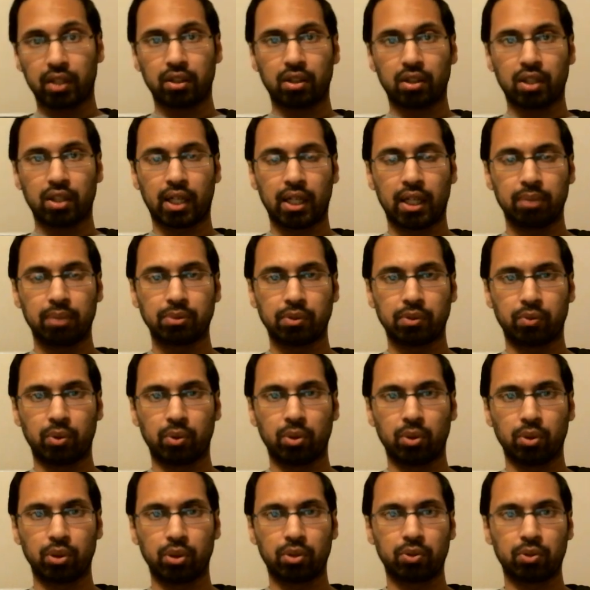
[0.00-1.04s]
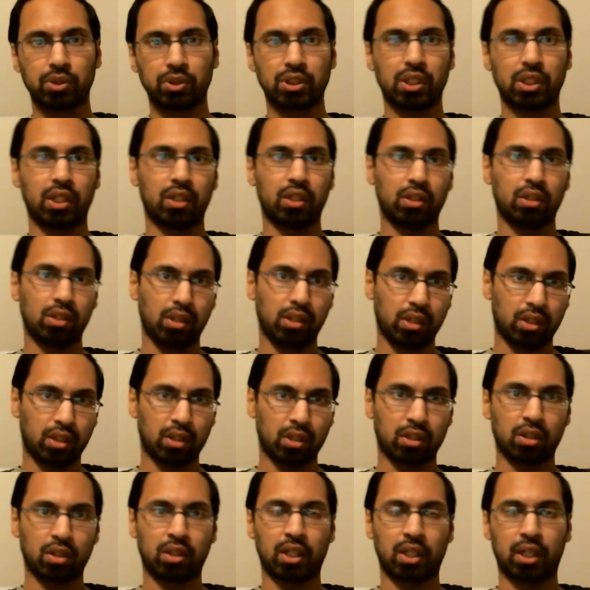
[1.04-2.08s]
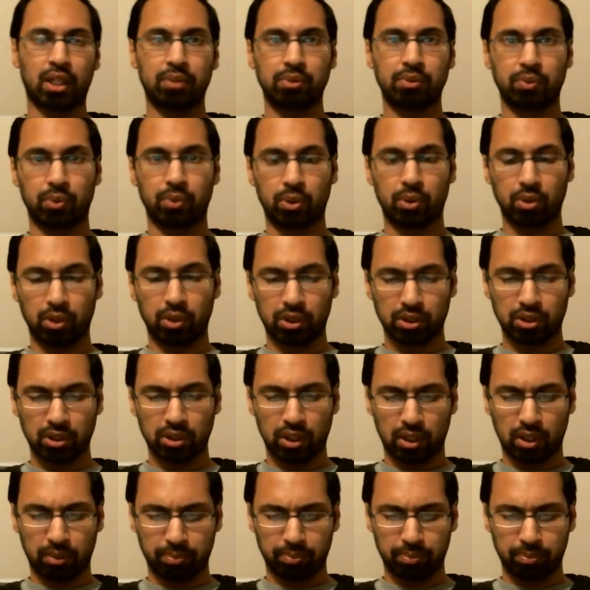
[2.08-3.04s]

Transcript: times of early Christianity and at the times of early Islam.